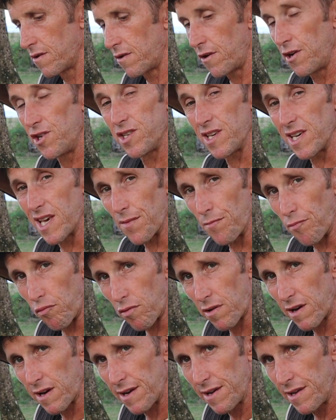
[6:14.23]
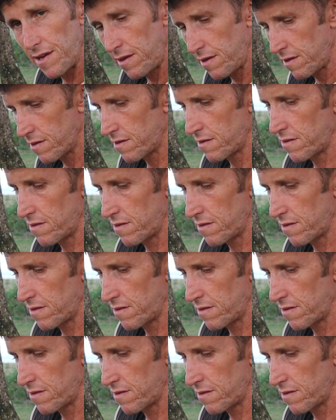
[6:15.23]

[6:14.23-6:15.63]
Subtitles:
I usually get broccoli,